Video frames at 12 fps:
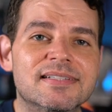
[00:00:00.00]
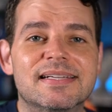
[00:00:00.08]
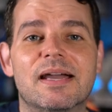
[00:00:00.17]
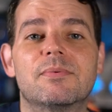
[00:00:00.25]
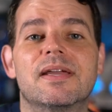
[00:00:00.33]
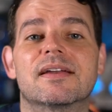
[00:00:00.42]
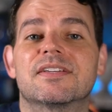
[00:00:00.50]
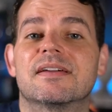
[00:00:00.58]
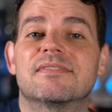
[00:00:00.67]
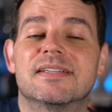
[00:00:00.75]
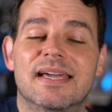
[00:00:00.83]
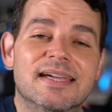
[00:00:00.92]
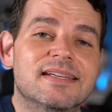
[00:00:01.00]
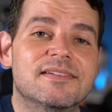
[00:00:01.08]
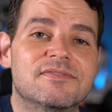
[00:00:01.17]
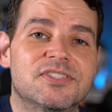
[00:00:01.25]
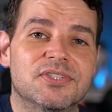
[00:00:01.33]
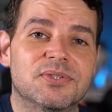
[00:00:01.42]
and now we actually have the
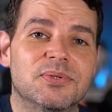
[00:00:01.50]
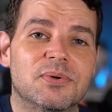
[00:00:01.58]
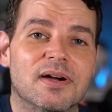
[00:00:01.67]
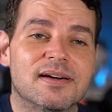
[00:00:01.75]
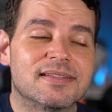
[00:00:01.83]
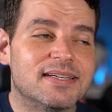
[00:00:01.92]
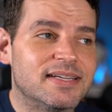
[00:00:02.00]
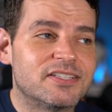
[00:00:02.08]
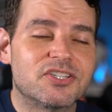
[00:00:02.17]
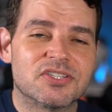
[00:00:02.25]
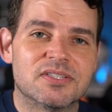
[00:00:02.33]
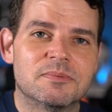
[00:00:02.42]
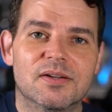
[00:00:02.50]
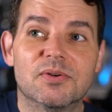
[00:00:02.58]
negative to uh, the hitcher.